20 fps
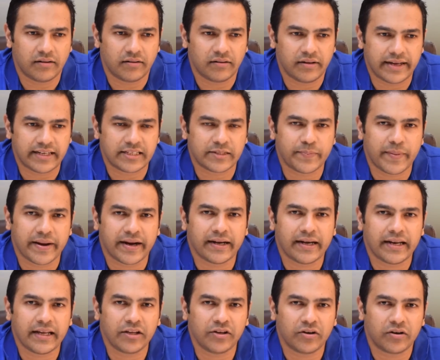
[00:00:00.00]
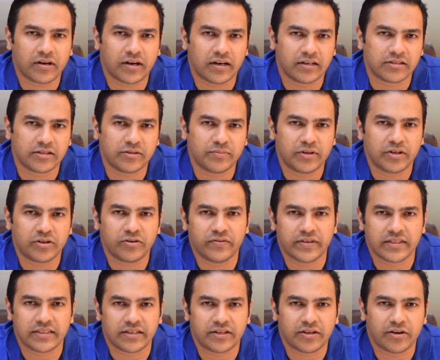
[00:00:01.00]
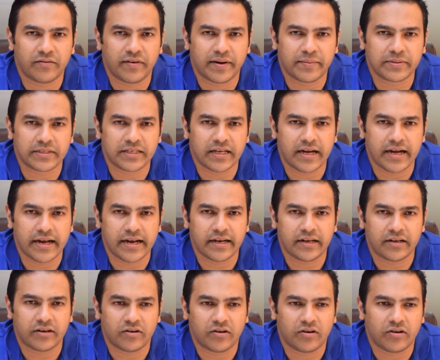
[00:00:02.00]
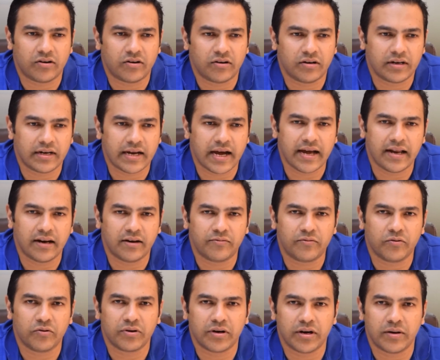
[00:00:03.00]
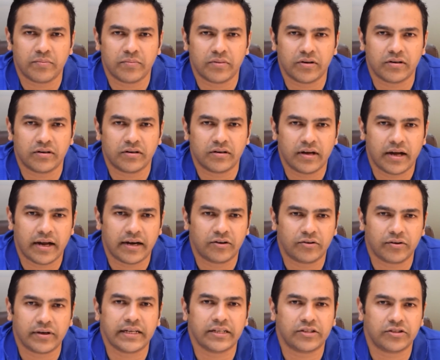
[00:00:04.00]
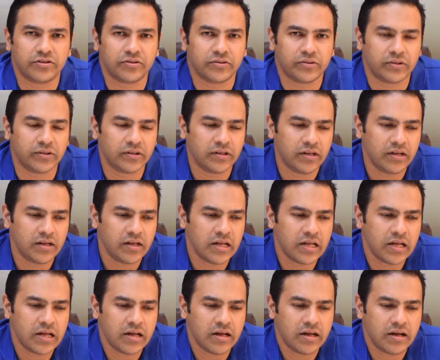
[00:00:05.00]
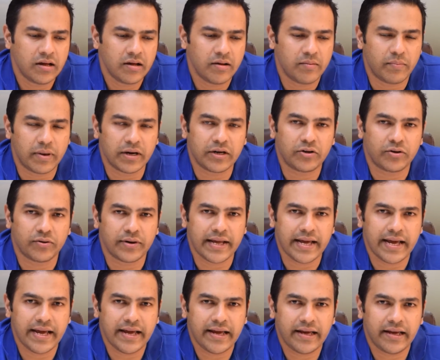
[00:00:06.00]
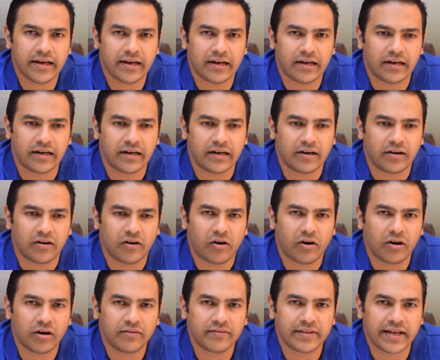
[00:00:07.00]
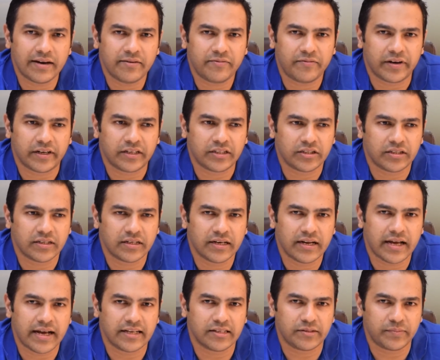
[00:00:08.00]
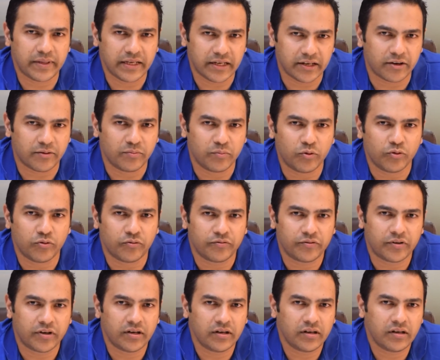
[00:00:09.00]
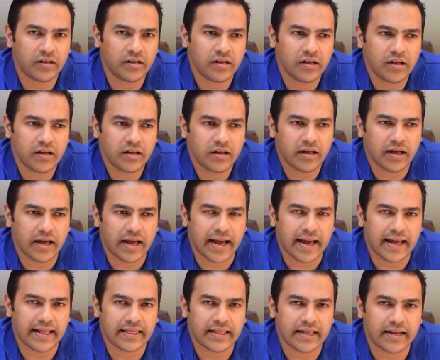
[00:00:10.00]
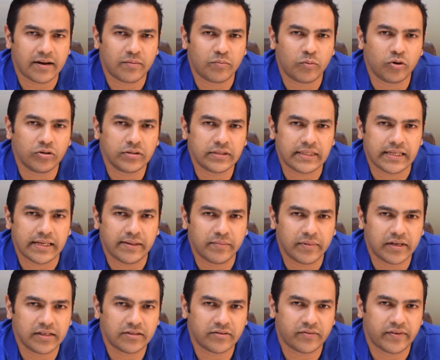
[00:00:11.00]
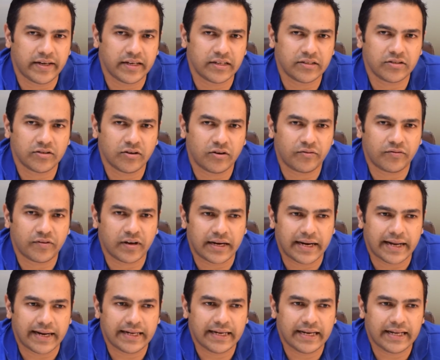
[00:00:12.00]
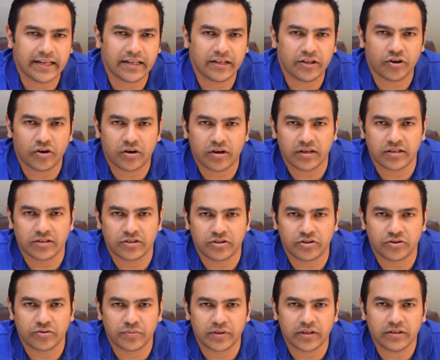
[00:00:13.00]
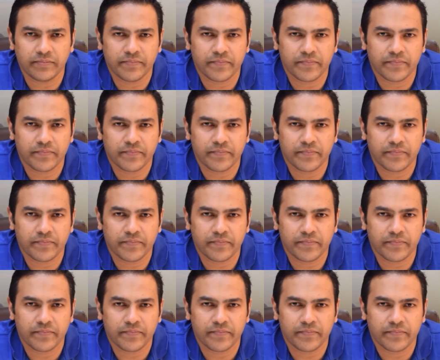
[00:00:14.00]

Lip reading: expecting your customer to visit your website or dial a phone number and to reach you. But today, all of that friction has been removed, and there are more seamless ways of connecting your consumer